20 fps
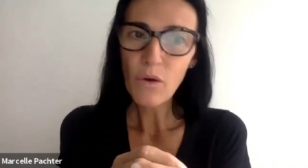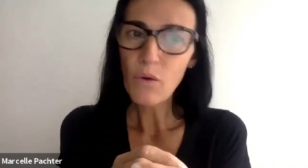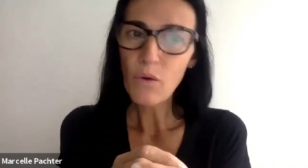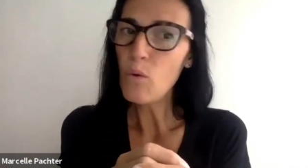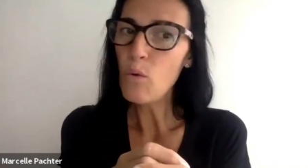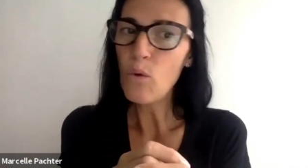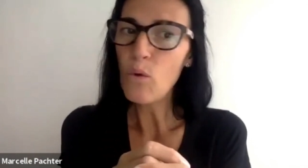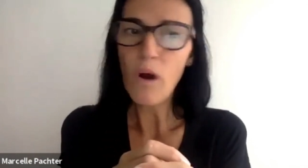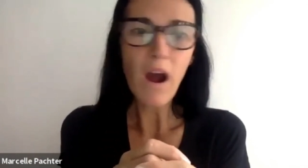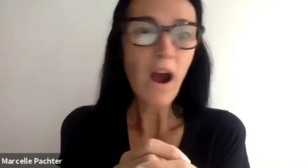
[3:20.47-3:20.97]

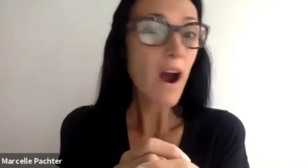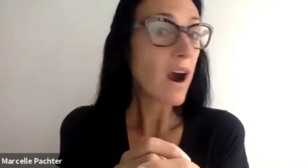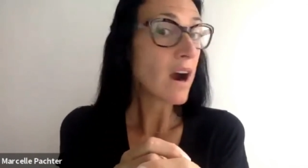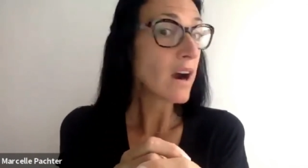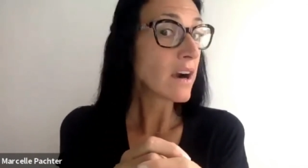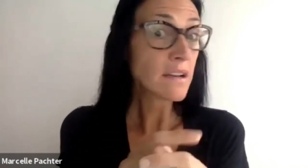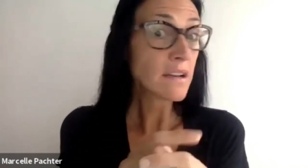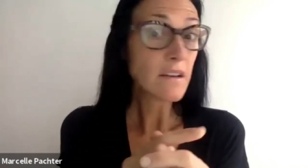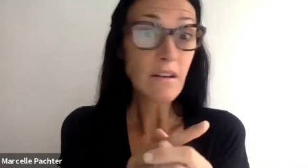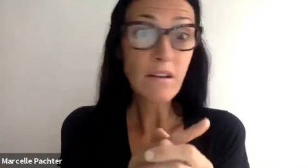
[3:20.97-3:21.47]
who
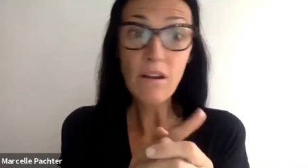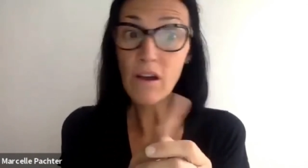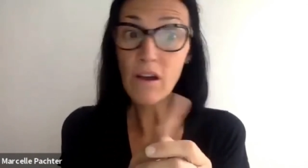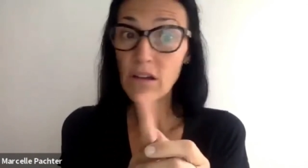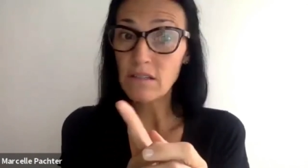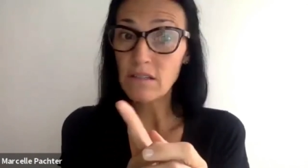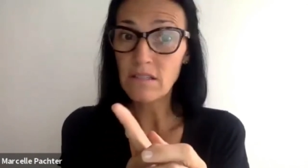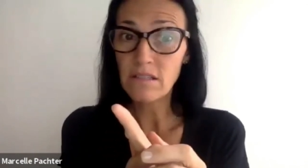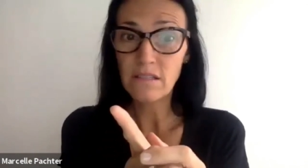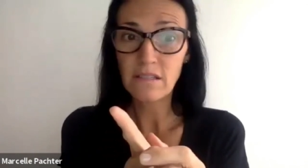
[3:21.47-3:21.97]
are
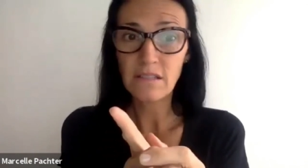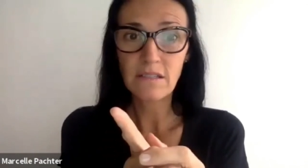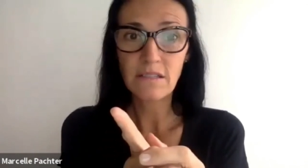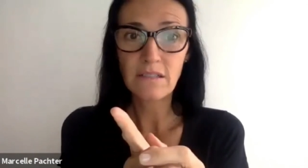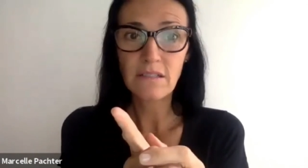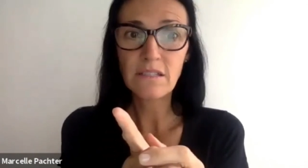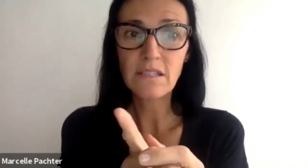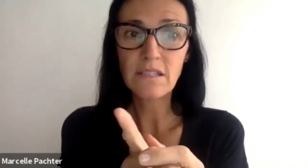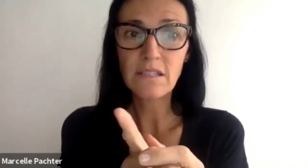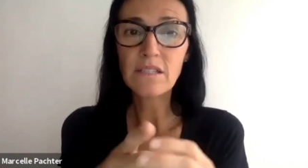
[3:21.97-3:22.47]
not
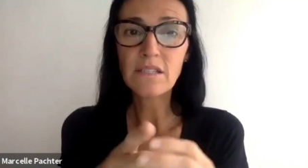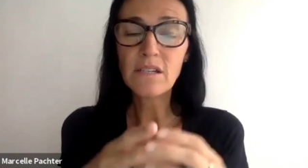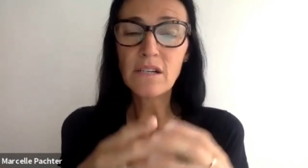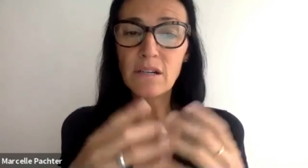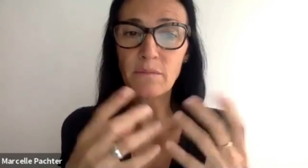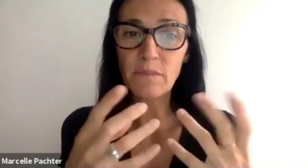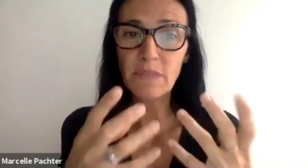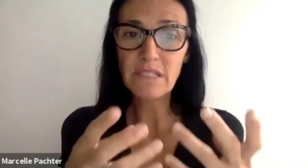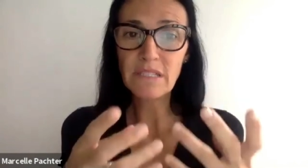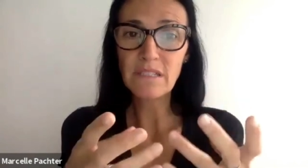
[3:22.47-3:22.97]

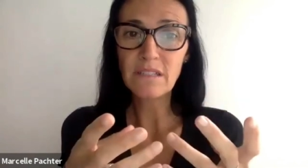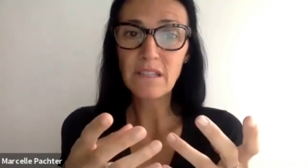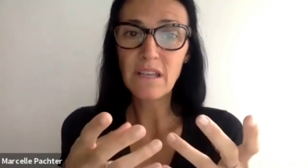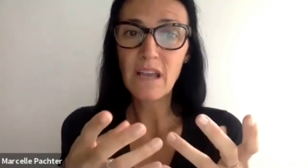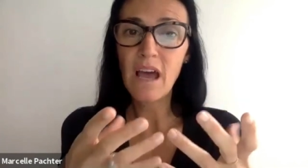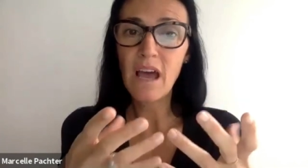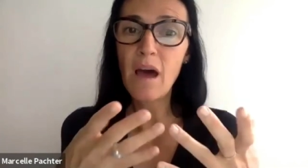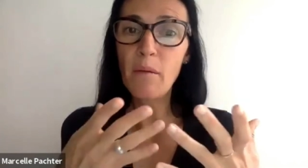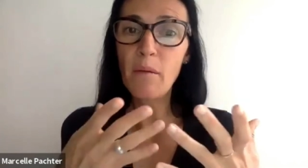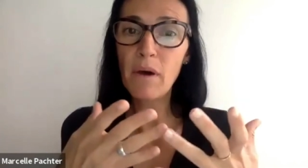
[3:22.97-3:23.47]
determined
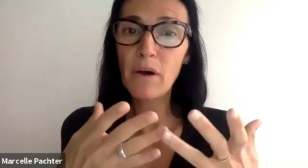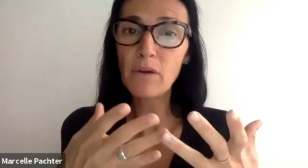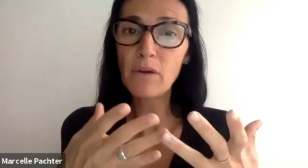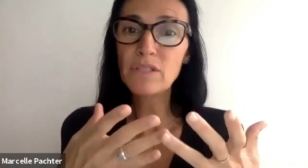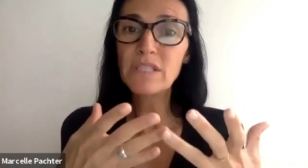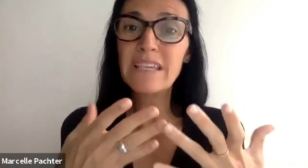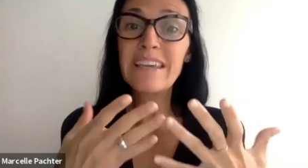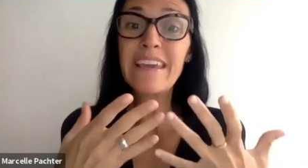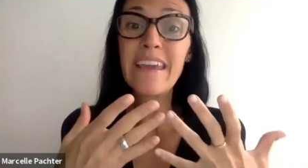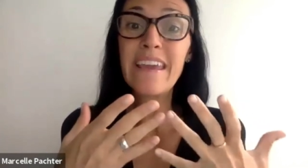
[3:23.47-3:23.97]
about
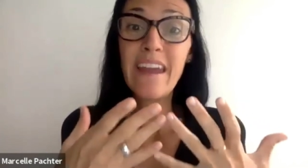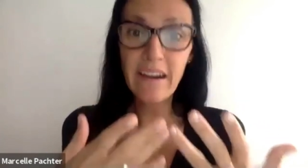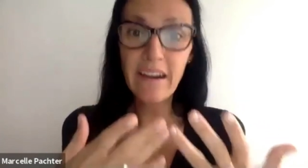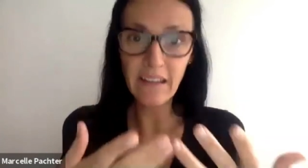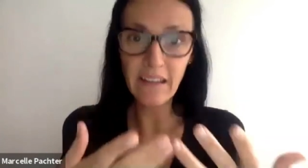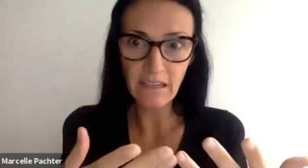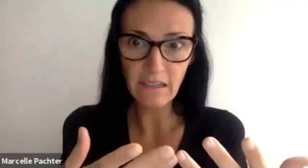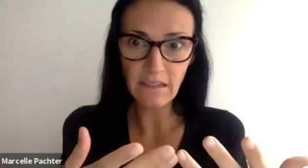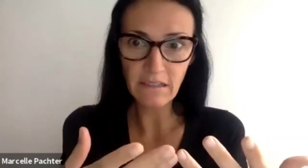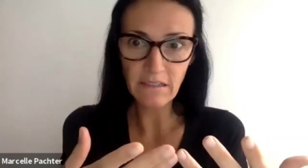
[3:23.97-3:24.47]

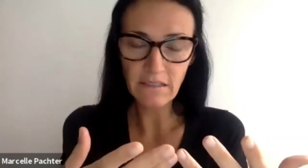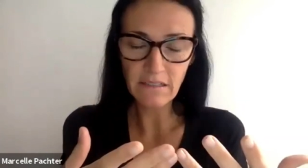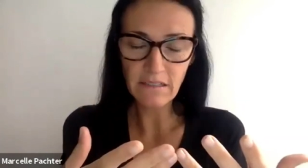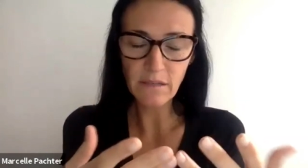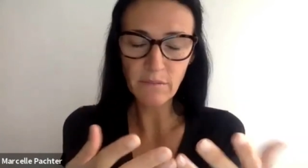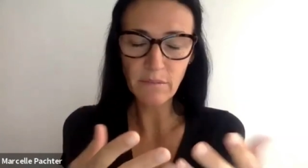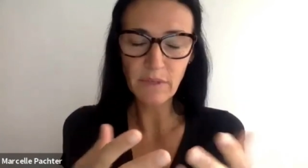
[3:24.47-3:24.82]
getting the